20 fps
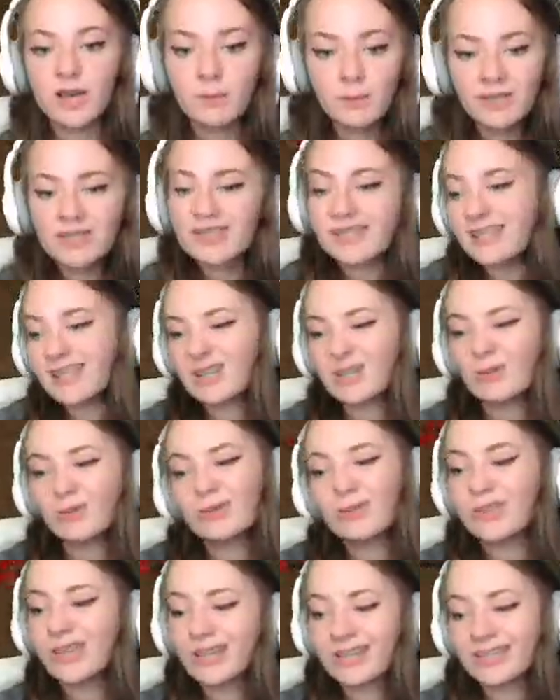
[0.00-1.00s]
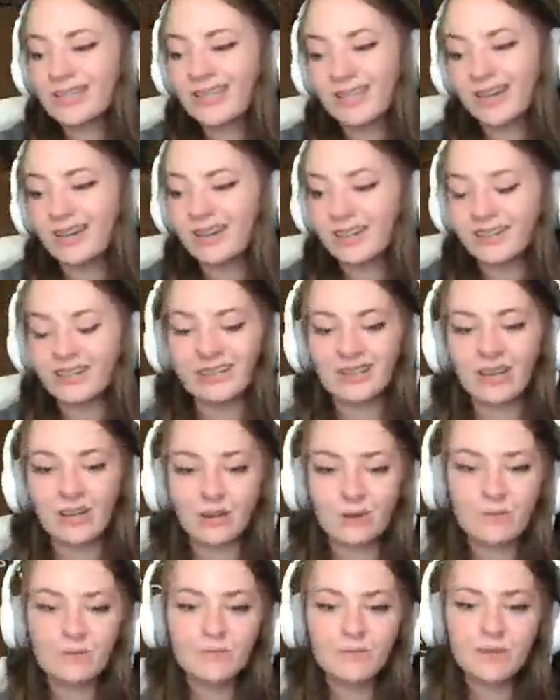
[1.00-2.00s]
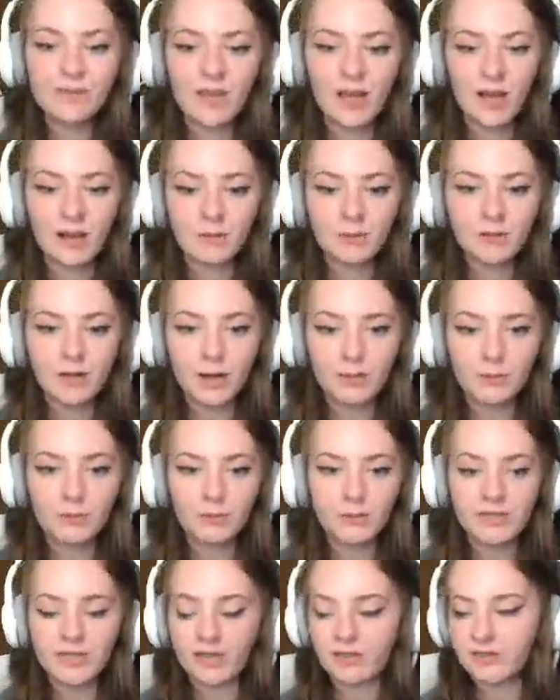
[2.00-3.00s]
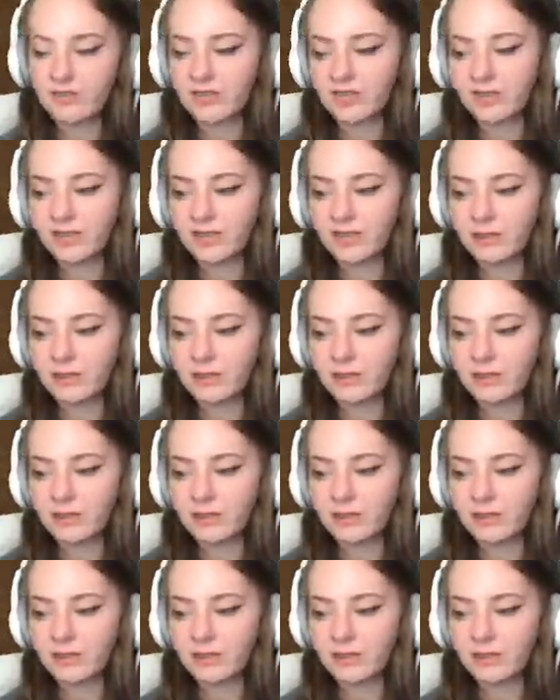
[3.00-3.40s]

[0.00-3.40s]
Plus it's a cool thing to learn, you know. I would be down to learn it.